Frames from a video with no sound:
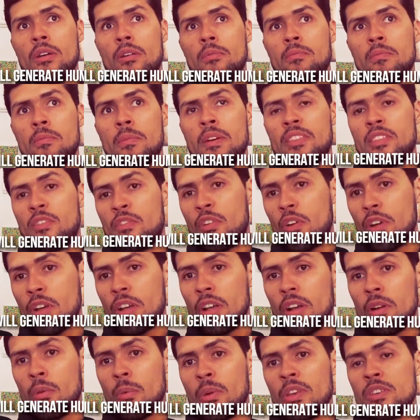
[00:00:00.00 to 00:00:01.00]

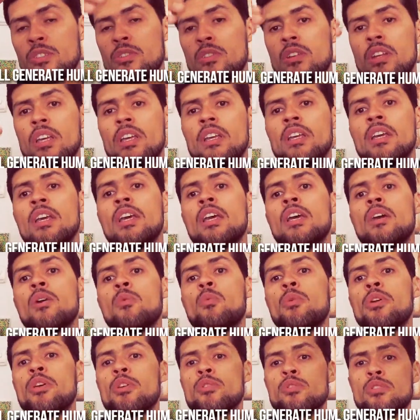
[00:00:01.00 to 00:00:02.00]
metaphorical reasoning.
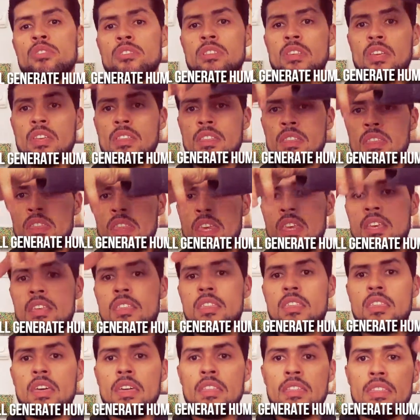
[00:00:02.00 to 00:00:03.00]
We use it
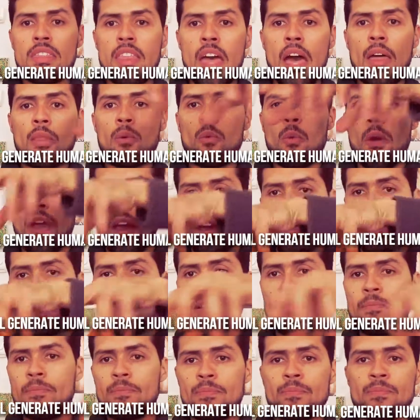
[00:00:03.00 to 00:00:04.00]
indeed in that way.